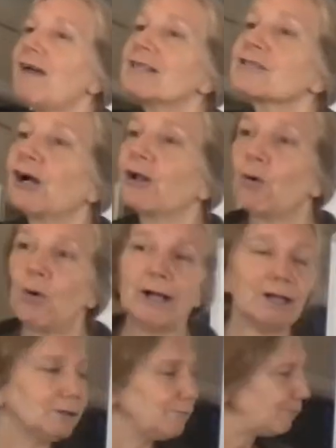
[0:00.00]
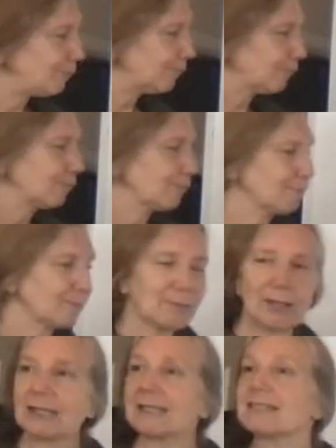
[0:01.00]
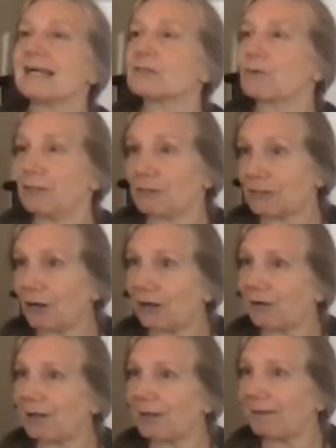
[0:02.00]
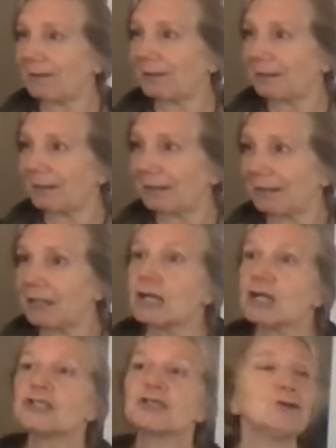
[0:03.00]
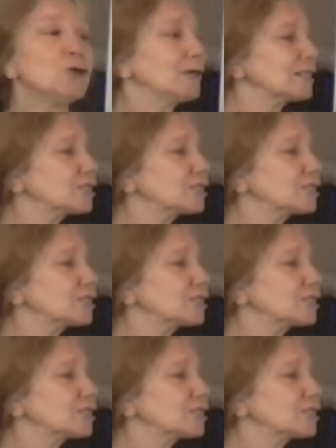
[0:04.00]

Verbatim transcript: that's all oil because that's what you started with so you